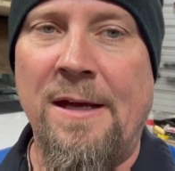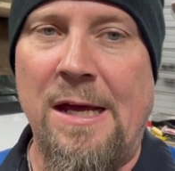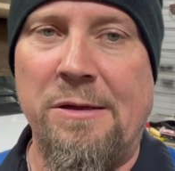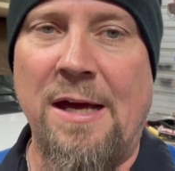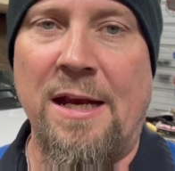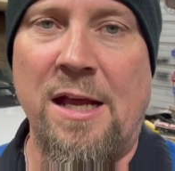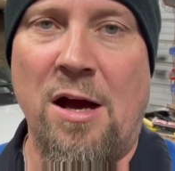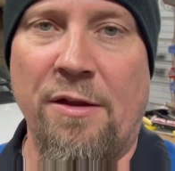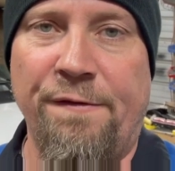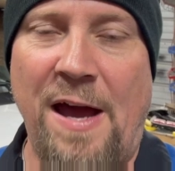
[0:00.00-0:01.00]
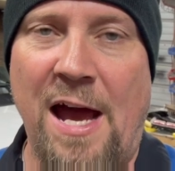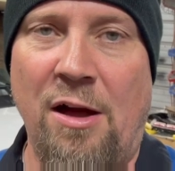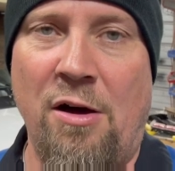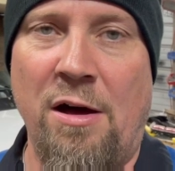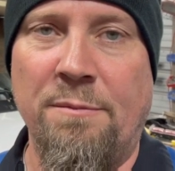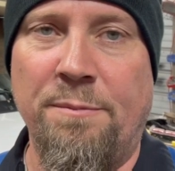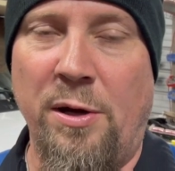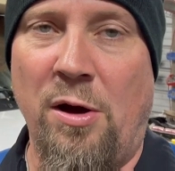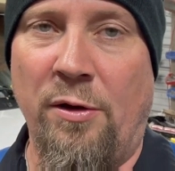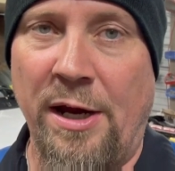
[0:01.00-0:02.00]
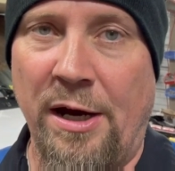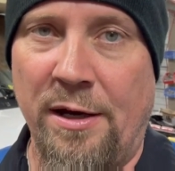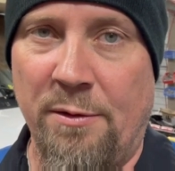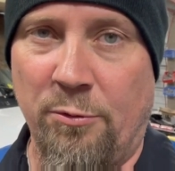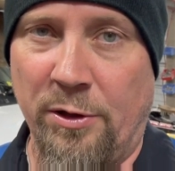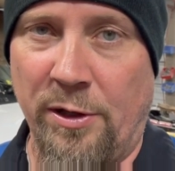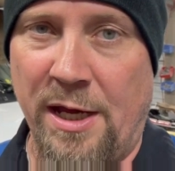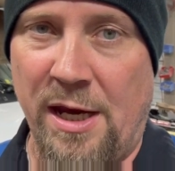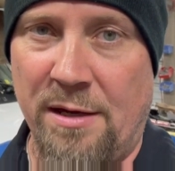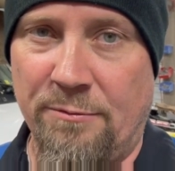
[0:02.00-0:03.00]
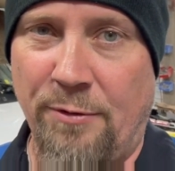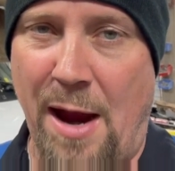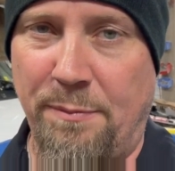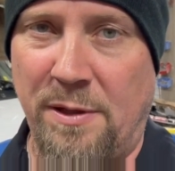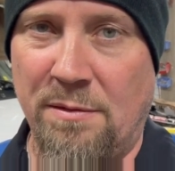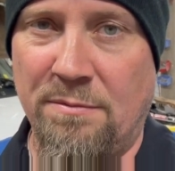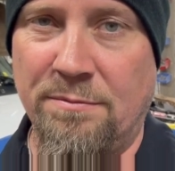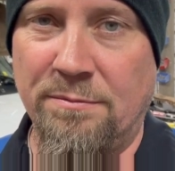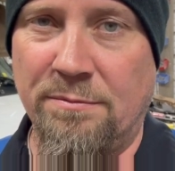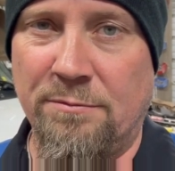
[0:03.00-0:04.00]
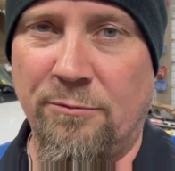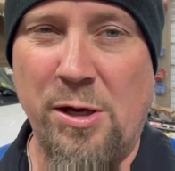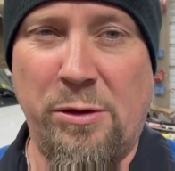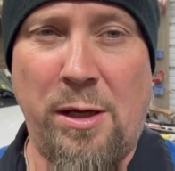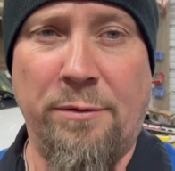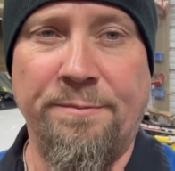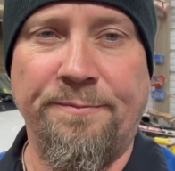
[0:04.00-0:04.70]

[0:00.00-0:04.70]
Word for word: he's got to get all the Filon, put on there, and then we're going to get it wrapped and resealed.